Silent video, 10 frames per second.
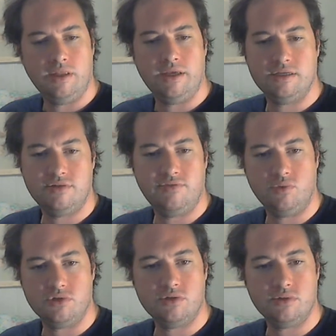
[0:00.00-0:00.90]
last
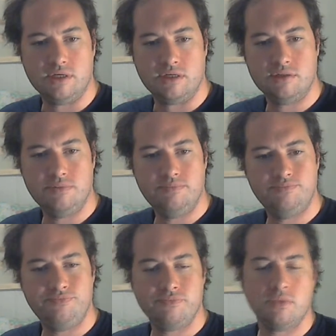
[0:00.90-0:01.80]
4 strings.
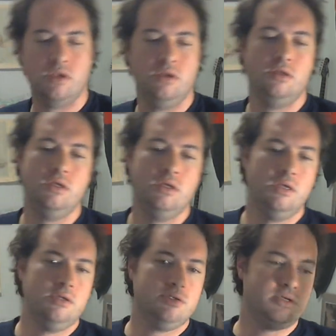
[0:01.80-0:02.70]

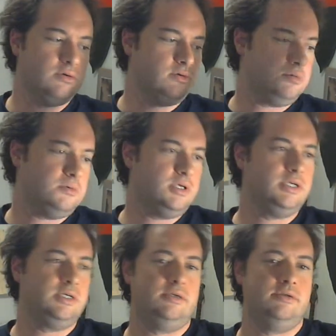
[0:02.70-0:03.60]
So,
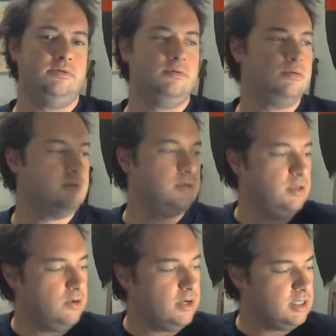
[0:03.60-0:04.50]

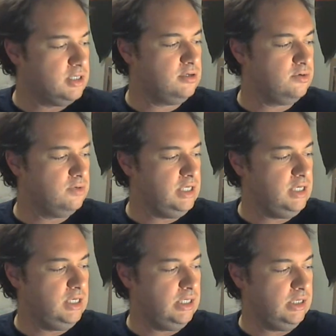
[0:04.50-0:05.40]
I can do
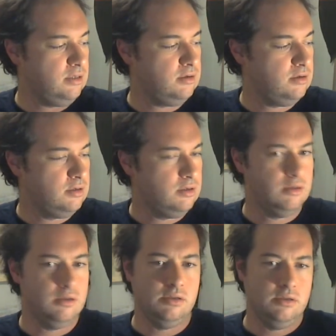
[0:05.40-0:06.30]
E
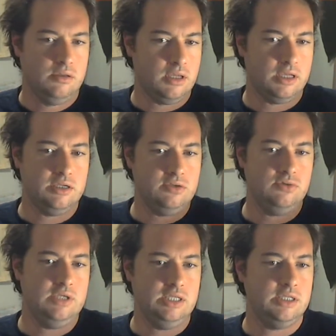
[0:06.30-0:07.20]

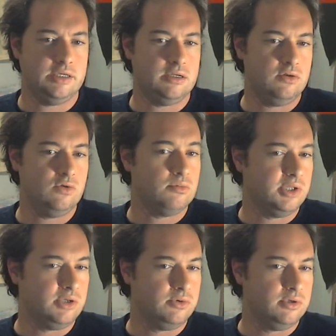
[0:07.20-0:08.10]
like I
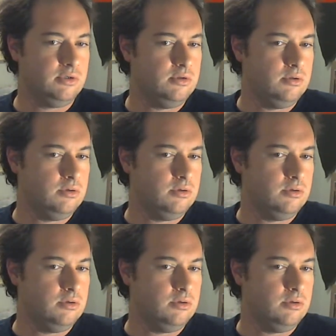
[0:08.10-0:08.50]
normally would,